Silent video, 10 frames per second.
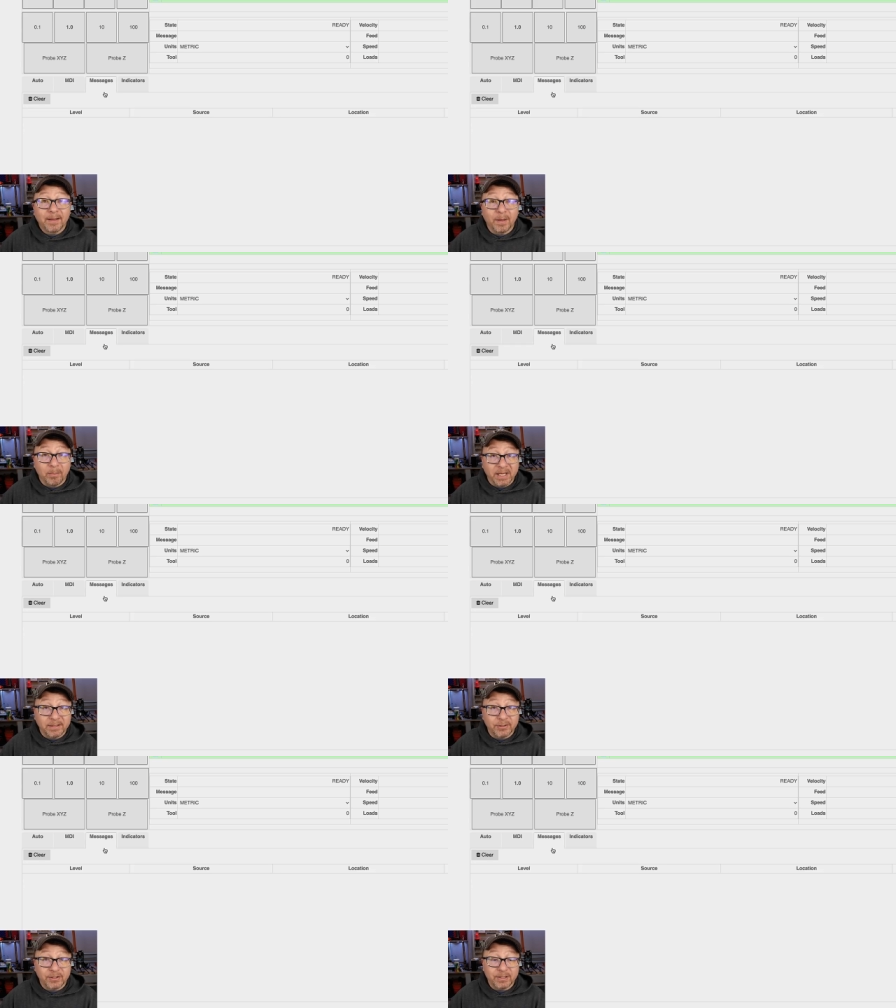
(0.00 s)
The
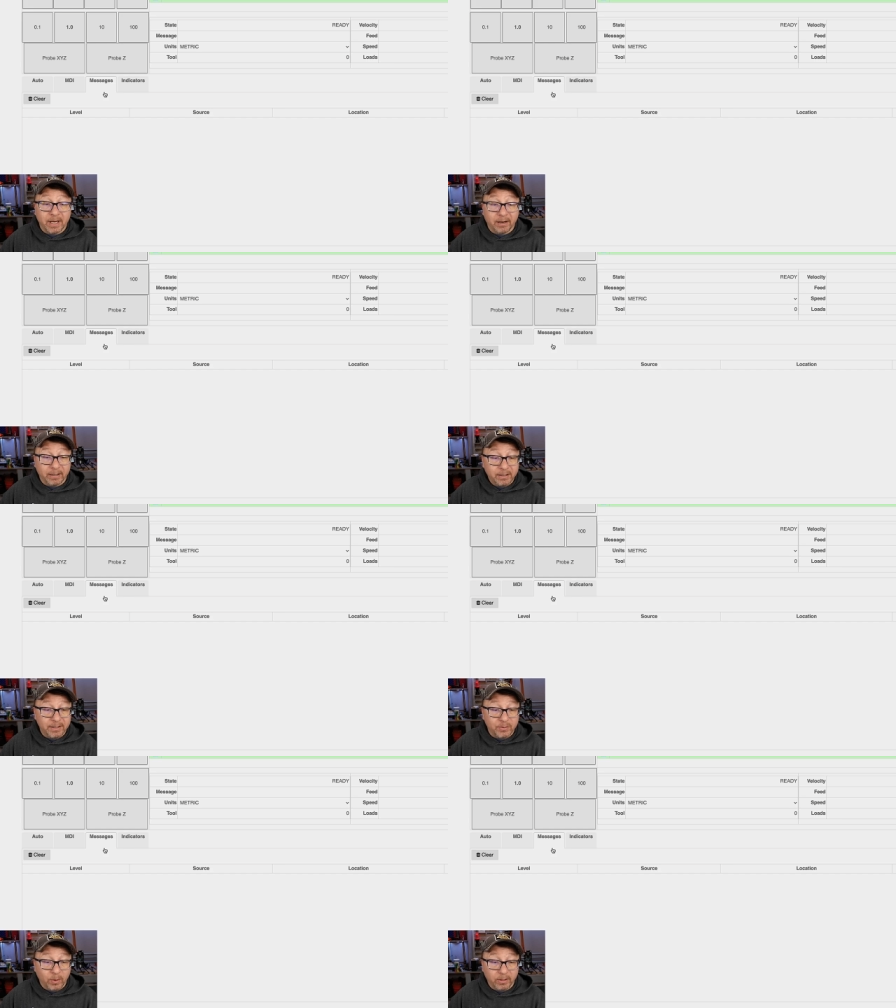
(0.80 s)
messages area
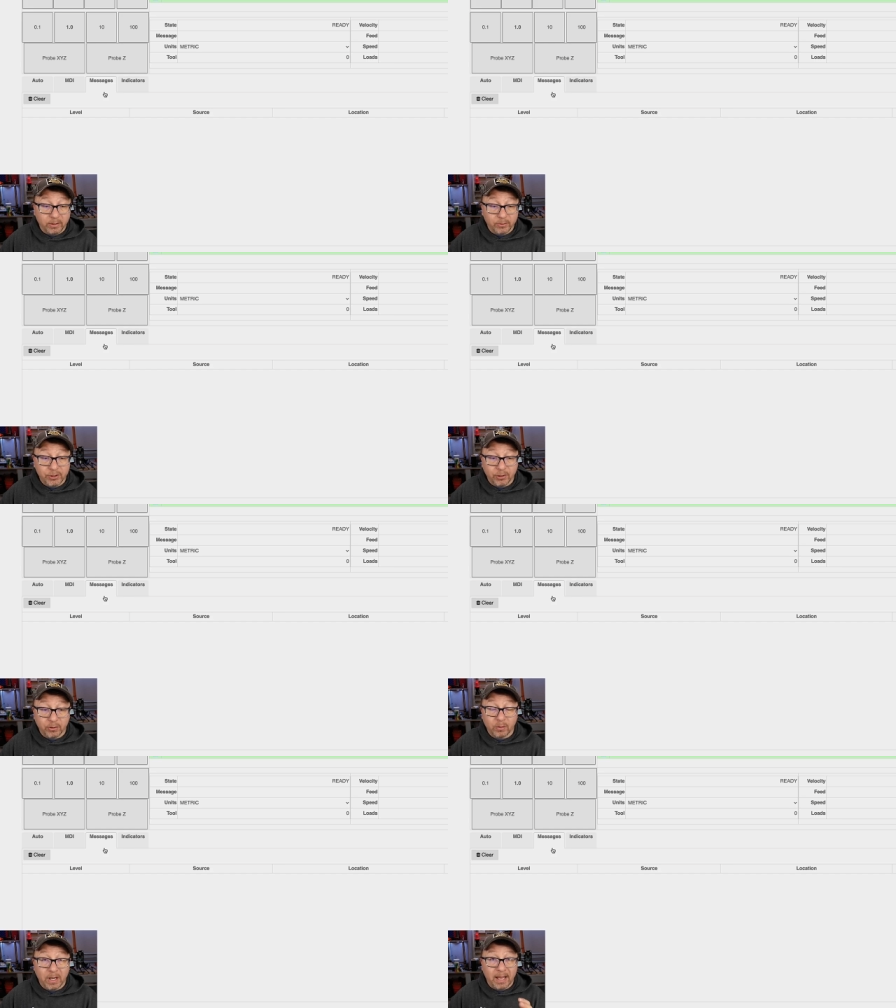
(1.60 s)
is where it'll
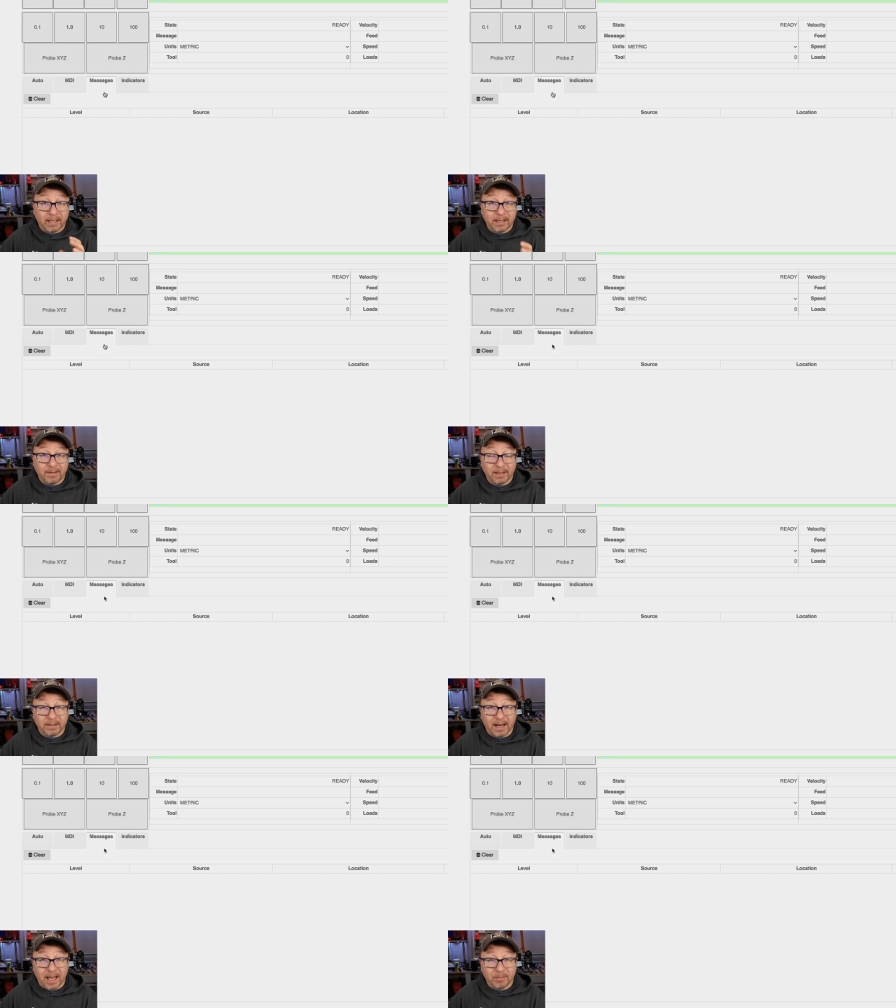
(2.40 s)
show anything
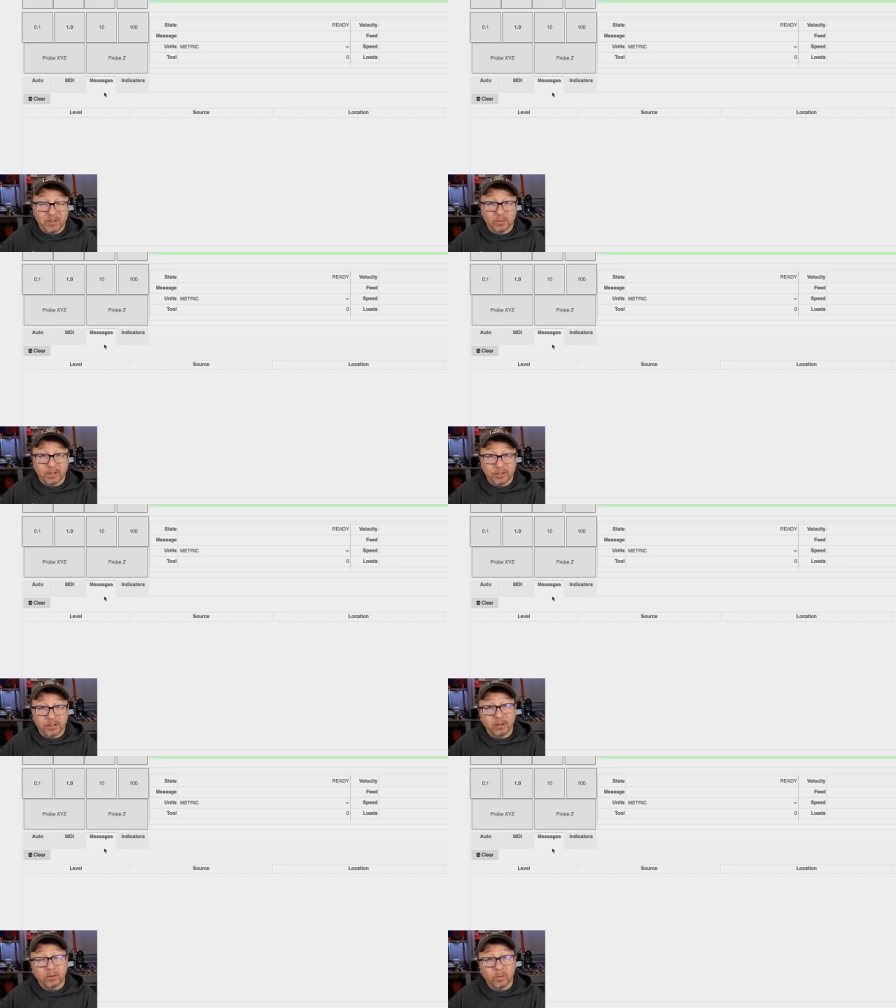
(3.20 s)
that happens with the G
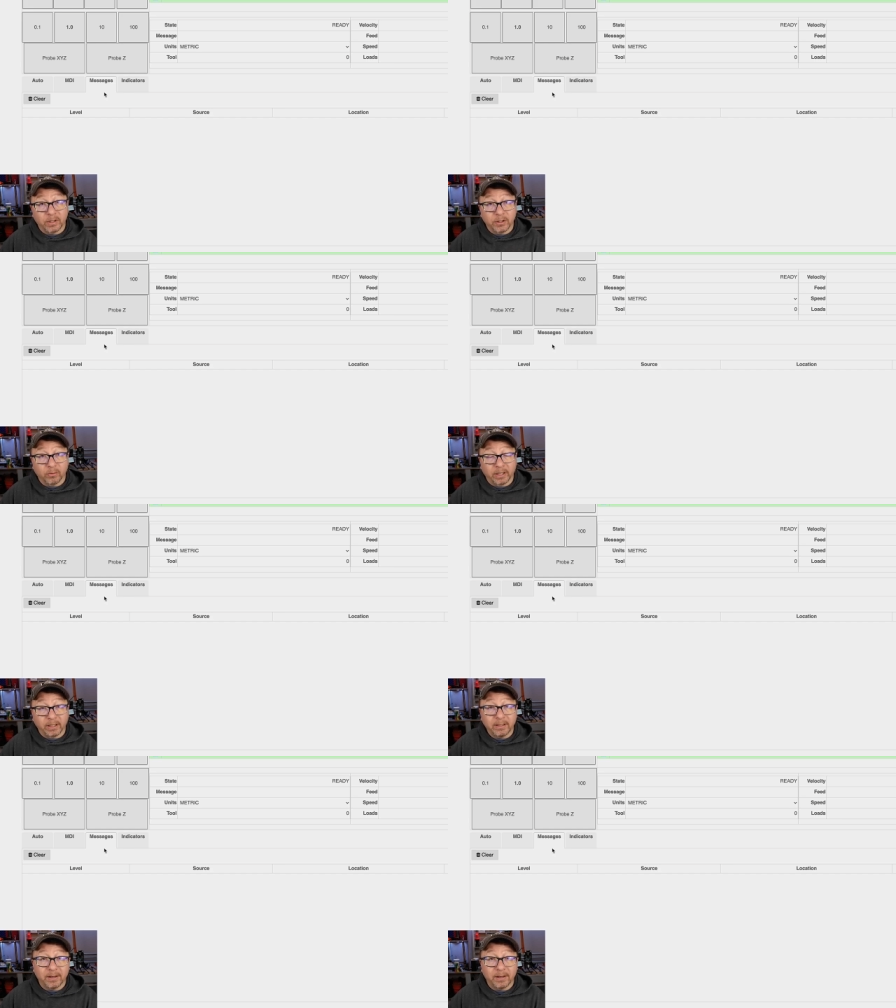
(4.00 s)
code while you're running it.